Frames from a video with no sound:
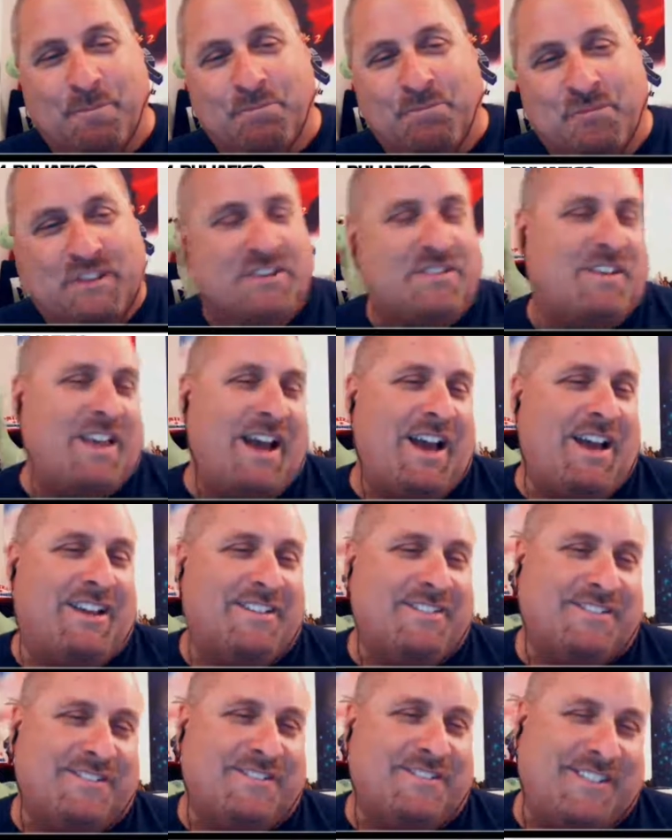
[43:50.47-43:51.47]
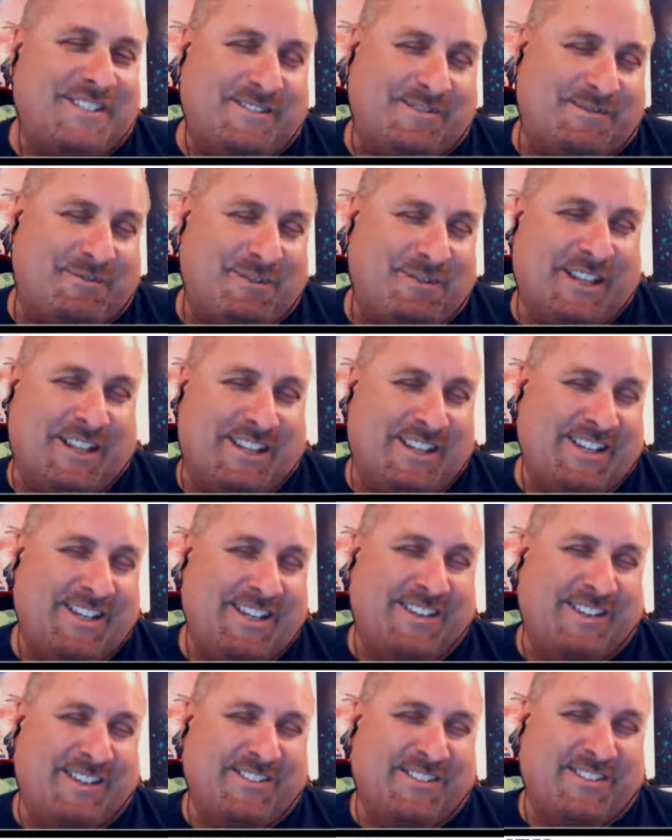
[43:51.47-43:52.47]
These guys didn't
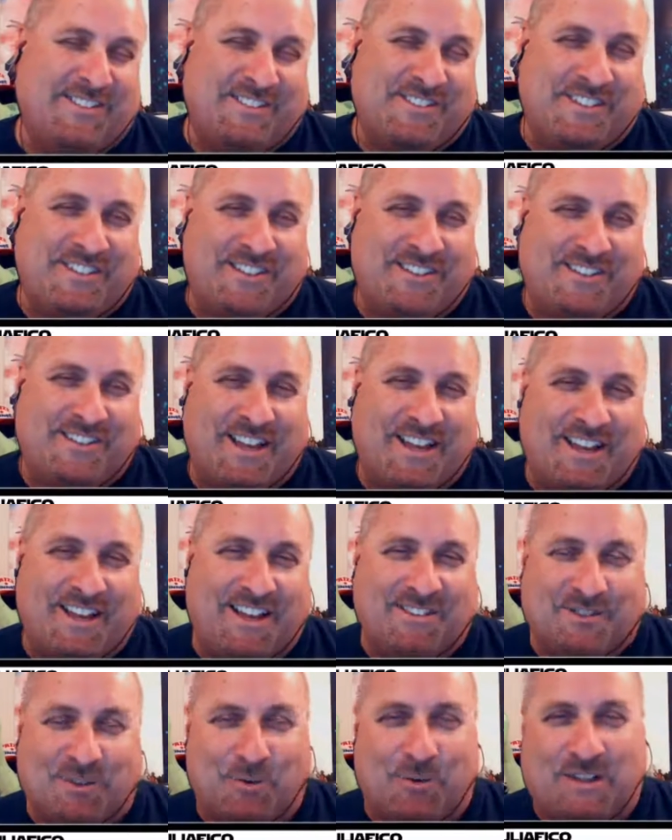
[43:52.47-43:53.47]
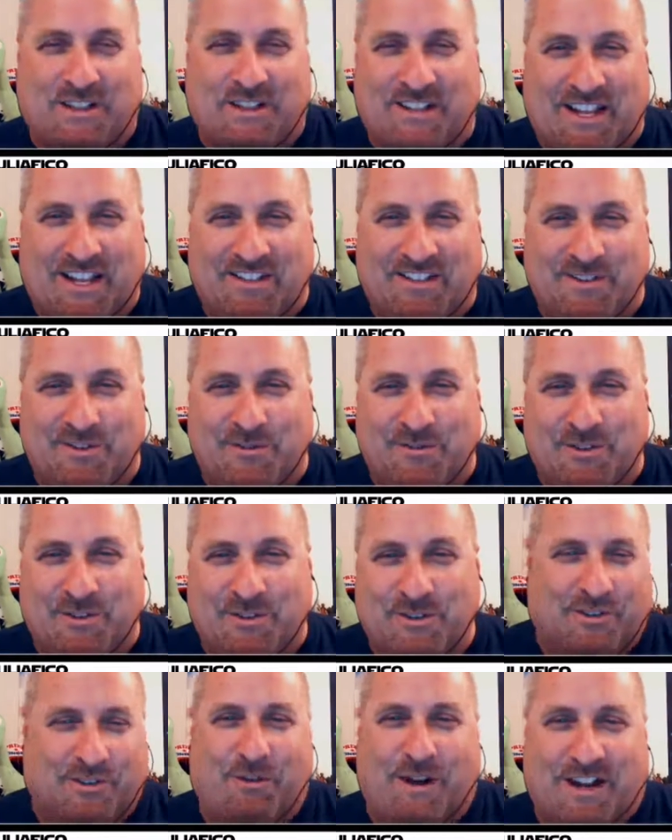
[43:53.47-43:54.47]
really succeed at that. So what did they do in
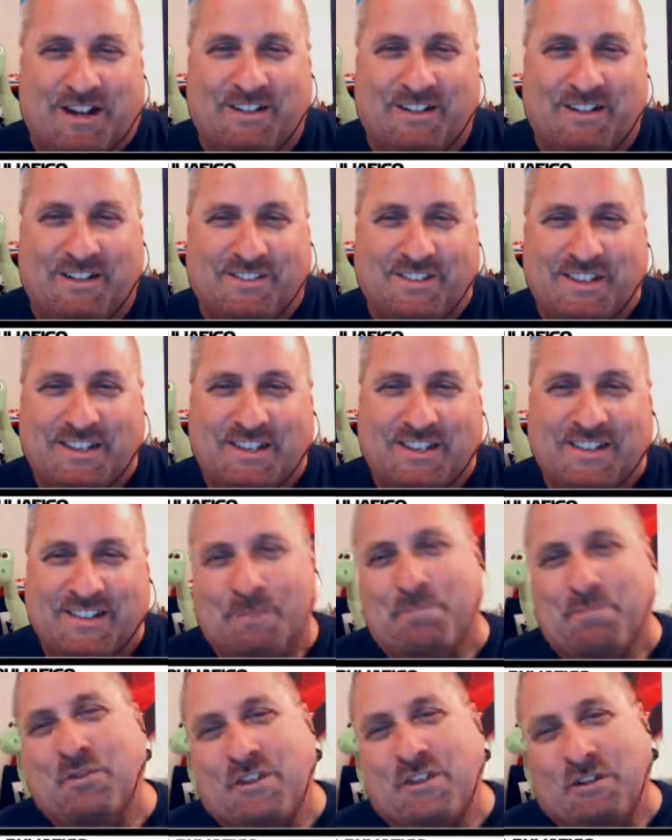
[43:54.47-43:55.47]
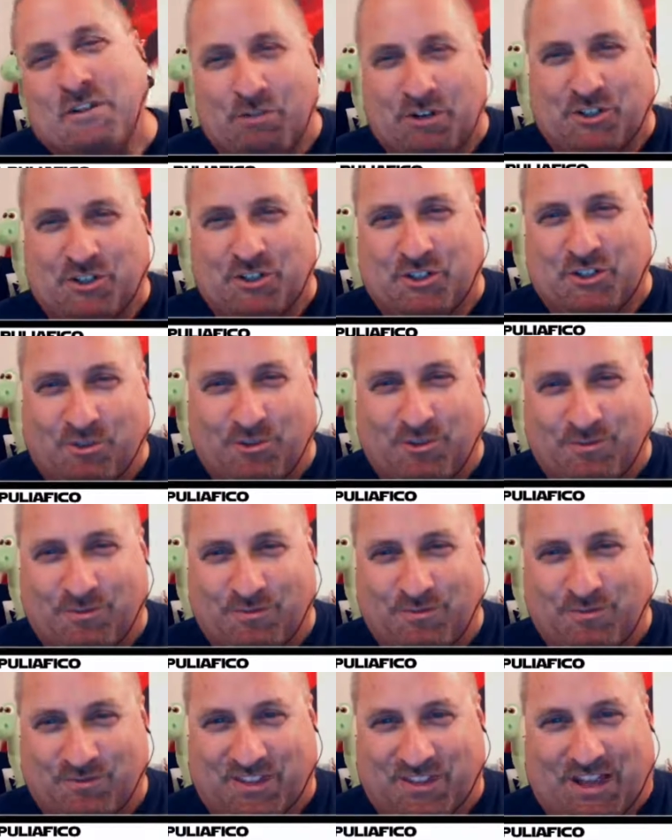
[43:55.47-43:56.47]
the credits? They put the original
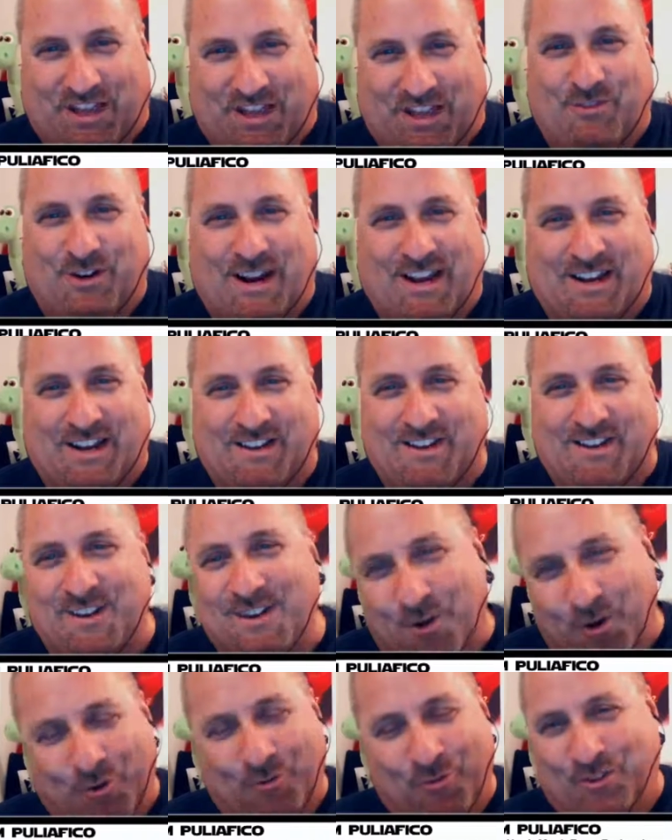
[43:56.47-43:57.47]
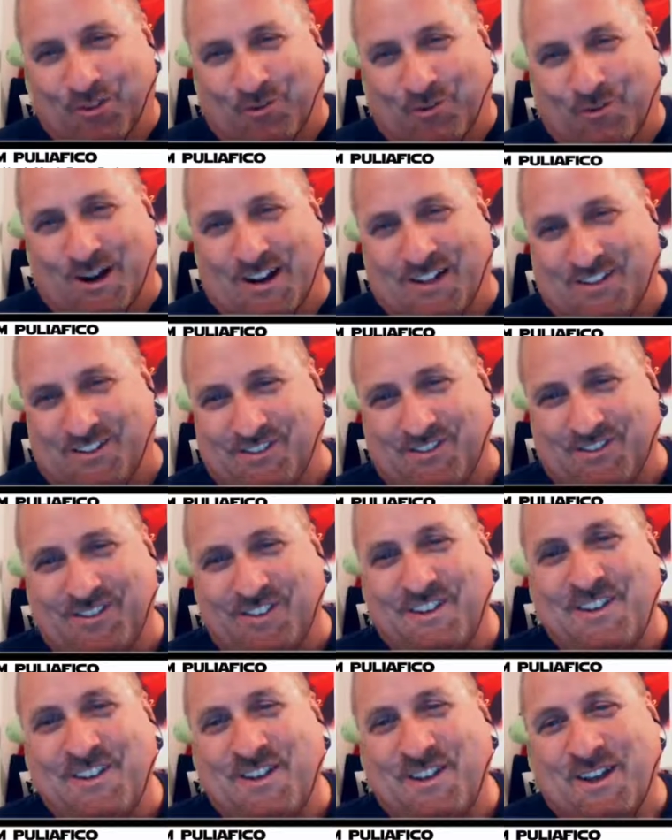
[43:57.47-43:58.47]
soundtrack over the credits,
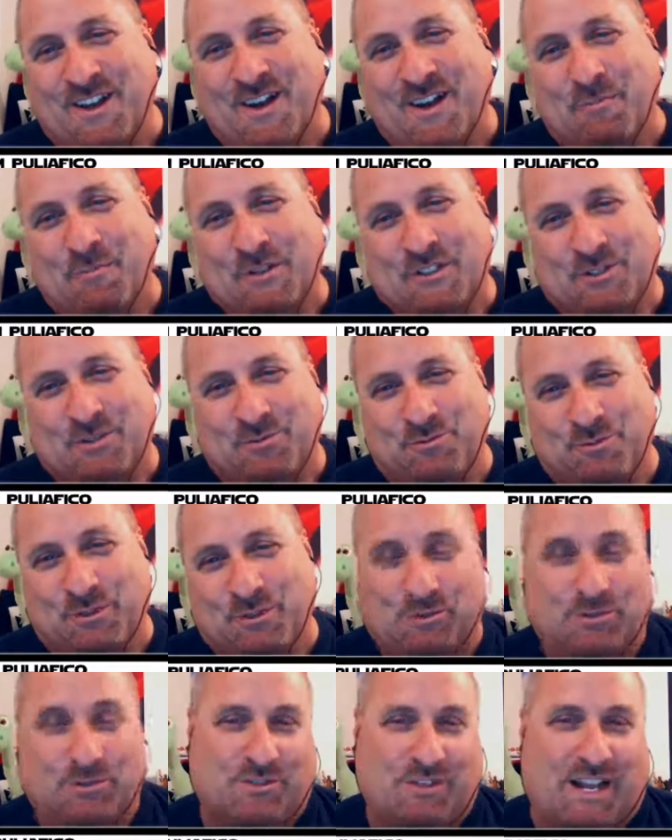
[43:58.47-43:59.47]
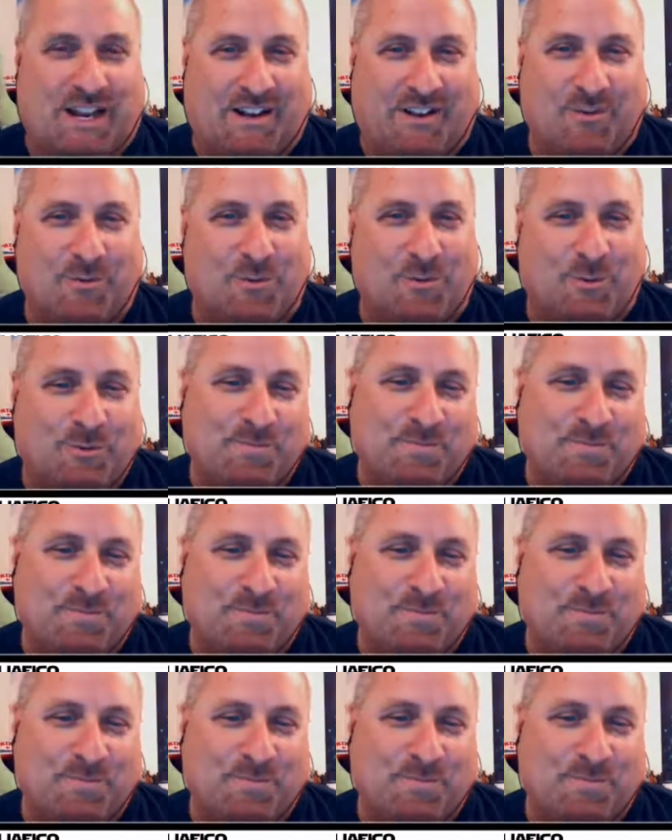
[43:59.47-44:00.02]
which was kind of cool.